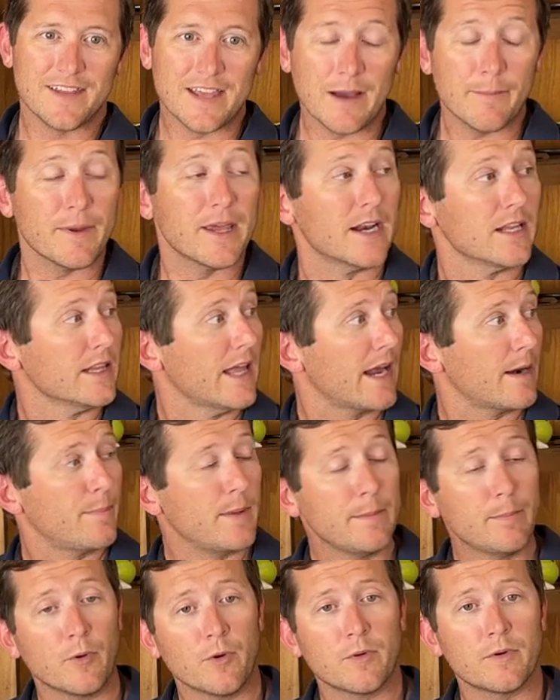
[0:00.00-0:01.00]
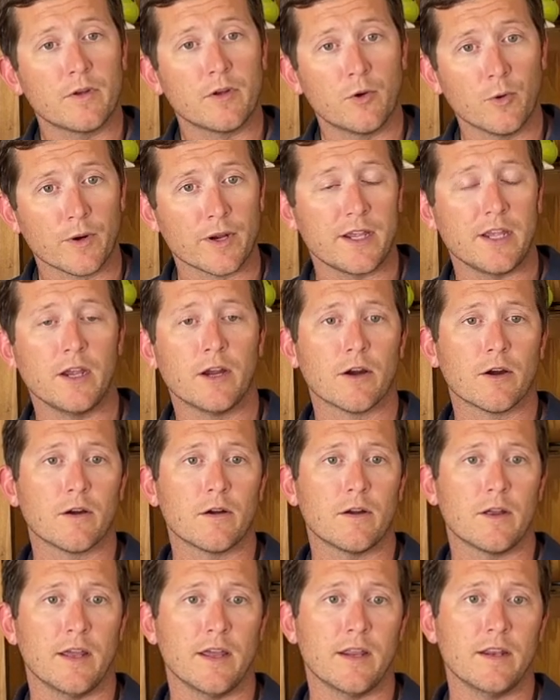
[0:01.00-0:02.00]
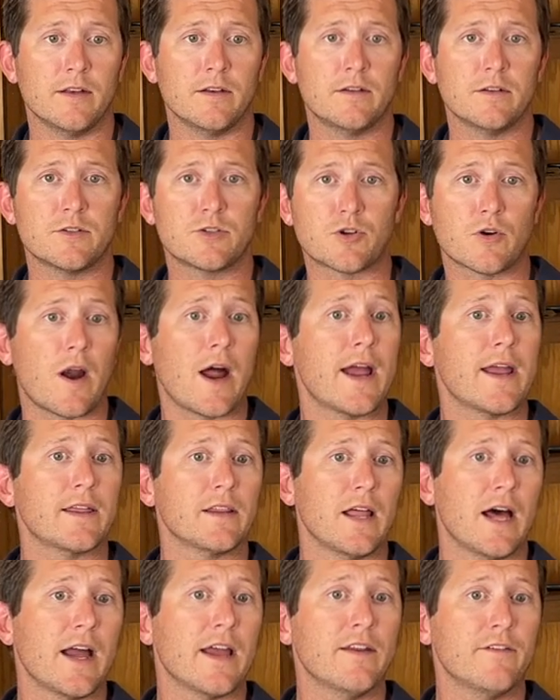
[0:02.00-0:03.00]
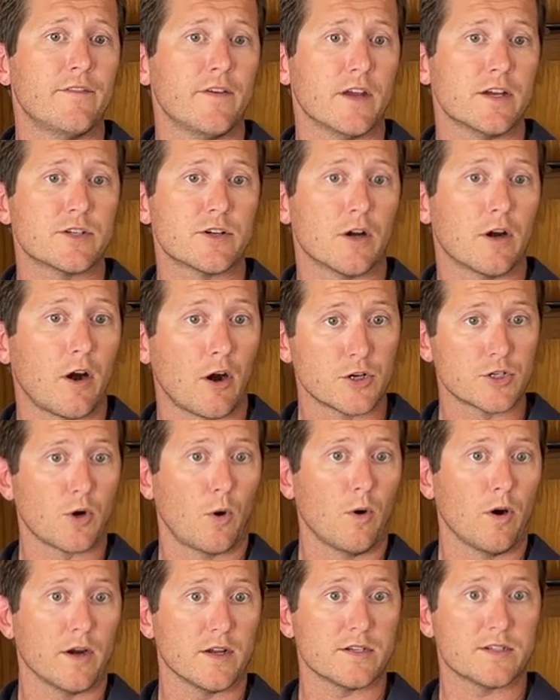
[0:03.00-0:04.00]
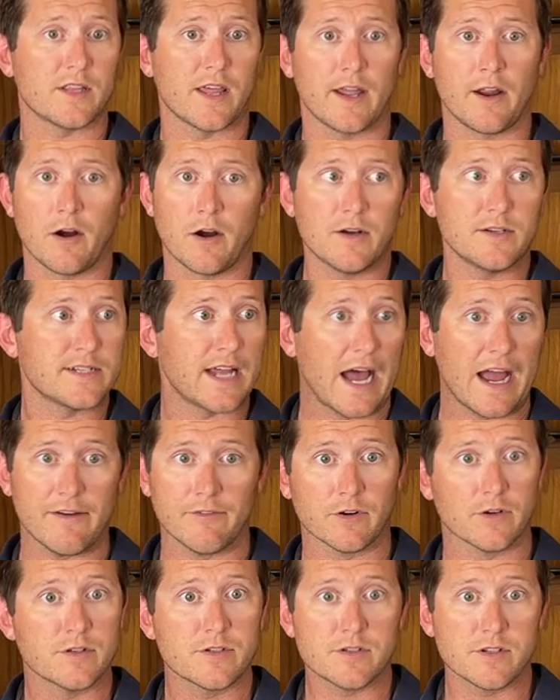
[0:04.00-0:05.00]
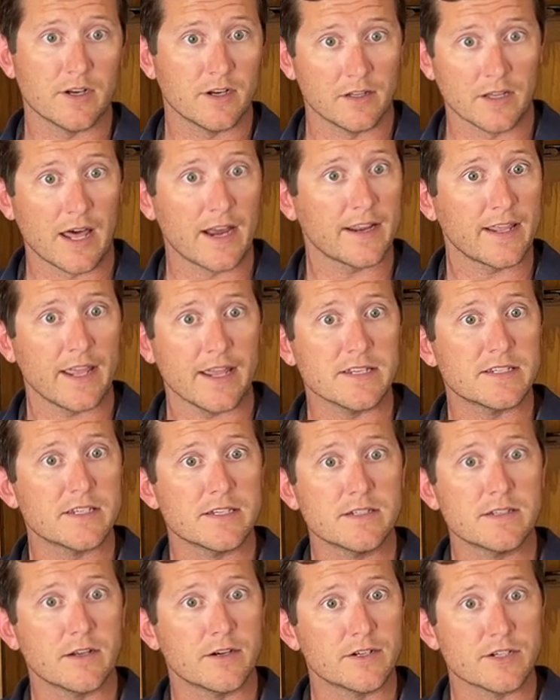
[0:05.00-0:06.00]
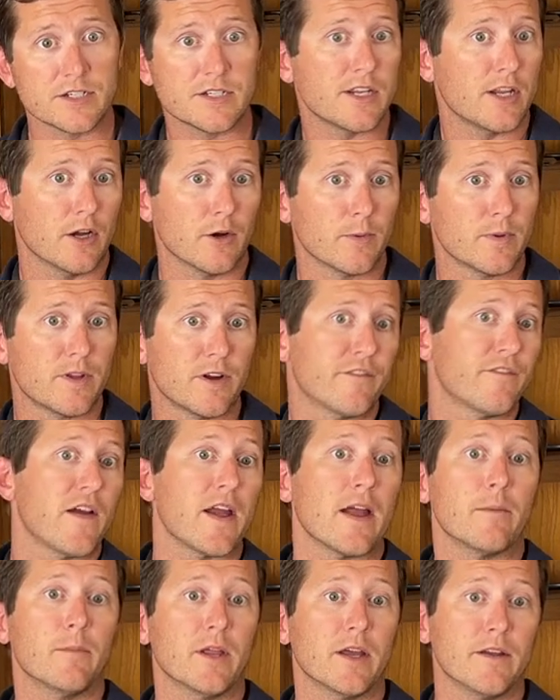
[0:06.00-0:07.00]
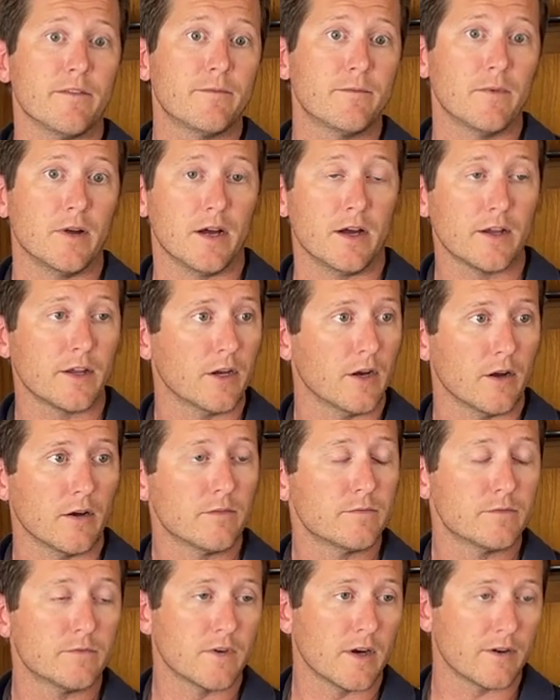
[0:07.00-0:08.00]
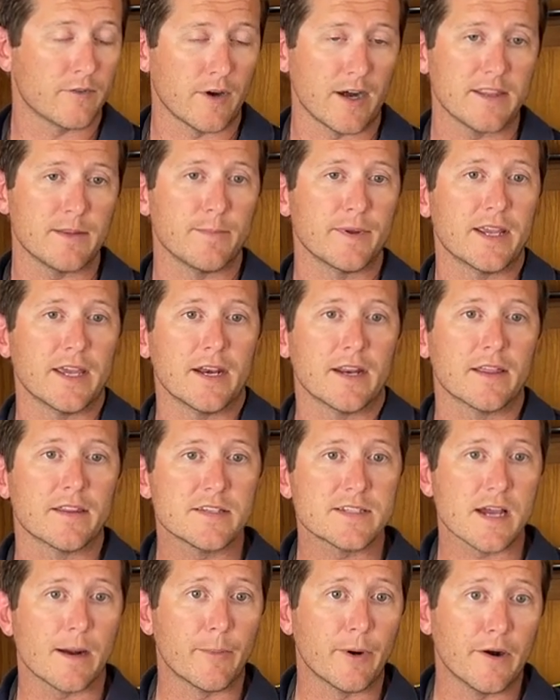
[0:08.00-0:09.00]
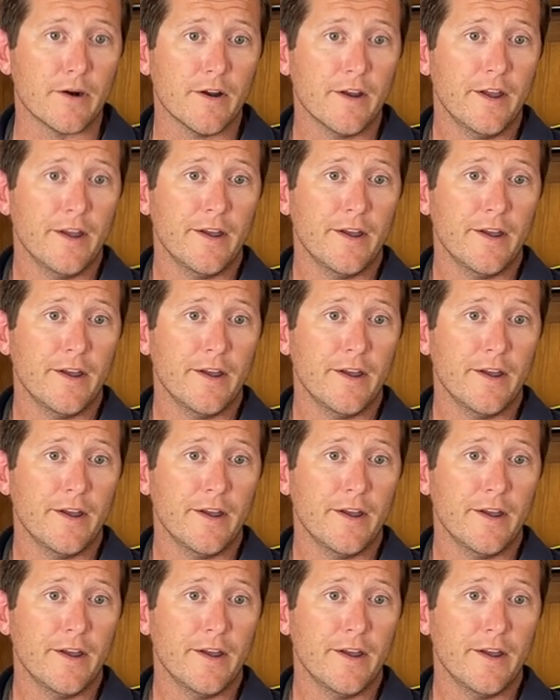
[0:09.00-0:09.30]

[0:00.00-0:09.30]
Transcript: Yep, and a lot of people who are here and trying lionfish are tourists. They aren't divers in a lot of cases. They're just here with their family, you know, right at the beginning of the summer,